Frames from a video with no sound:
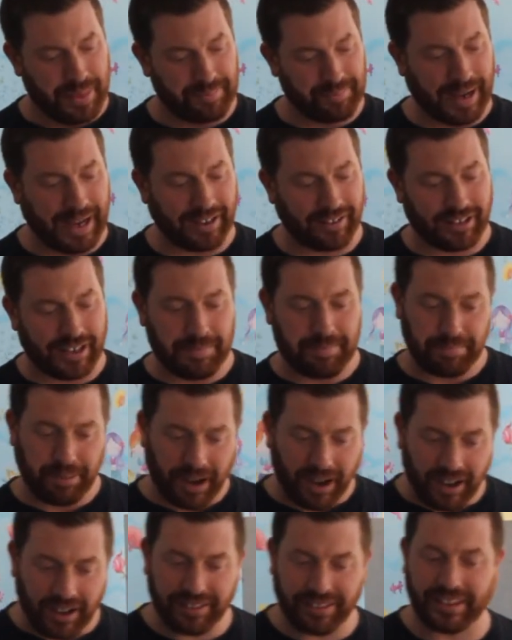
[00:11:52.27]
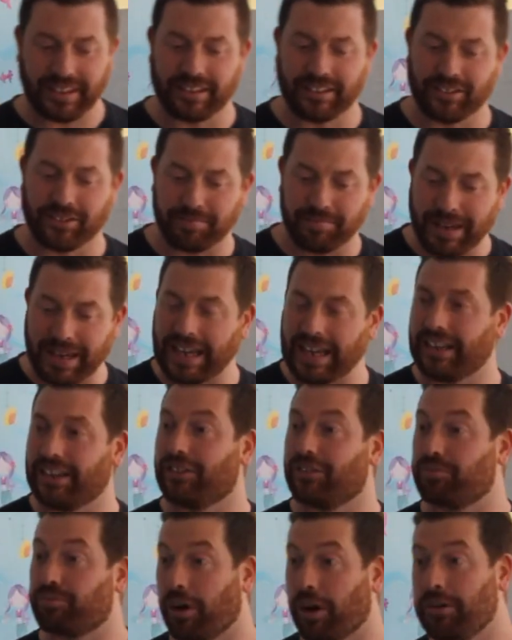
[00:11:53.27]
But actually, Parthians,
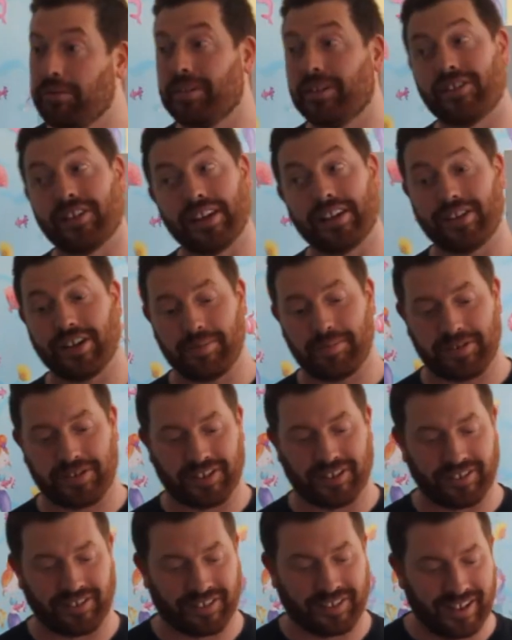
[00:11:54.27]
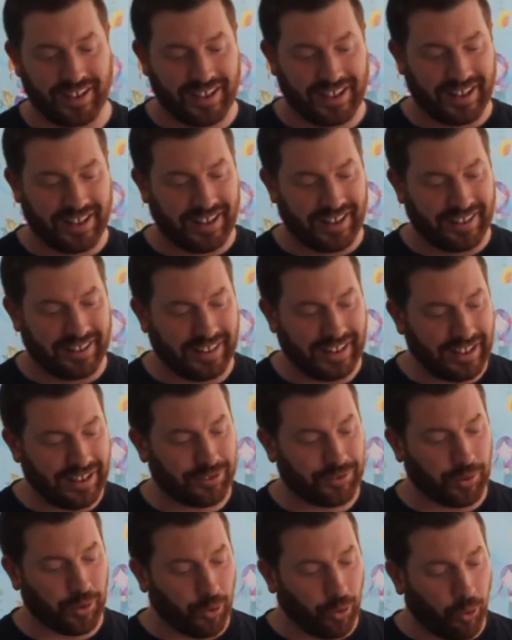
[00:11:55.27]
Medes, Romans, Egyptians,
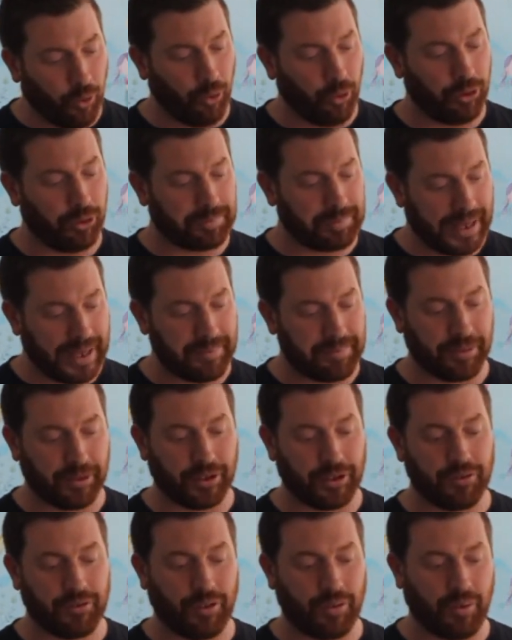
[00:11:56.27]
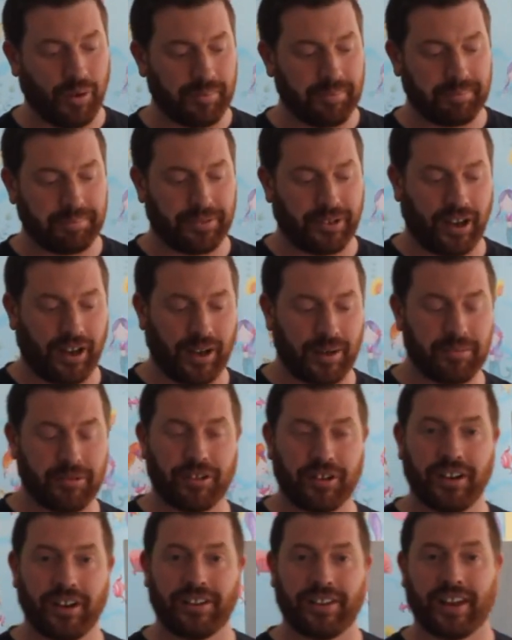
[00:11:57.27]
these were all people who at one time
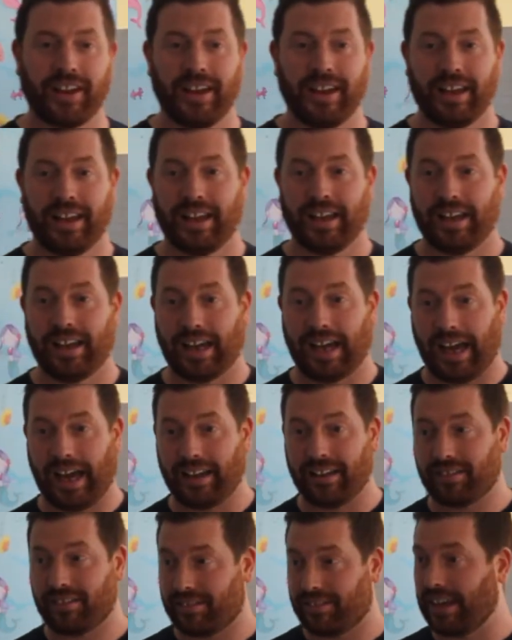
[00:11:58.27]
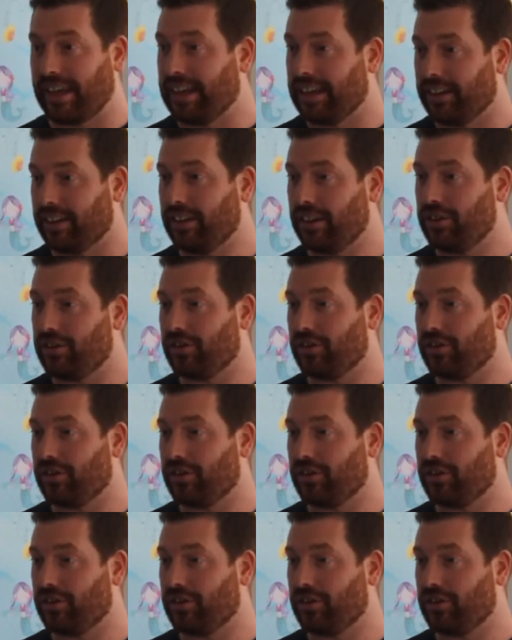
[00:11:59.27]
or another had taken the